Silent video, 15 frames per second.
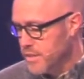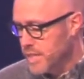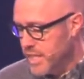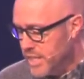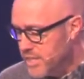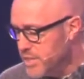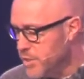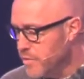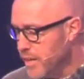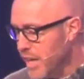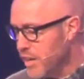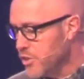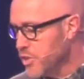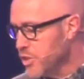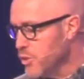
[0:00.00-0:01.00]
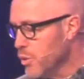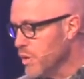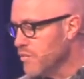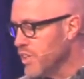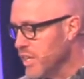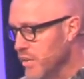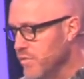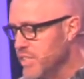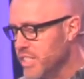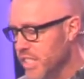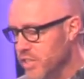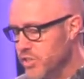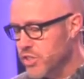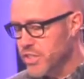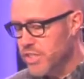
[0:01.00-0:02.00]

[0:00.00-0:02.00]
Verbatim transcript: Is the value of the invitation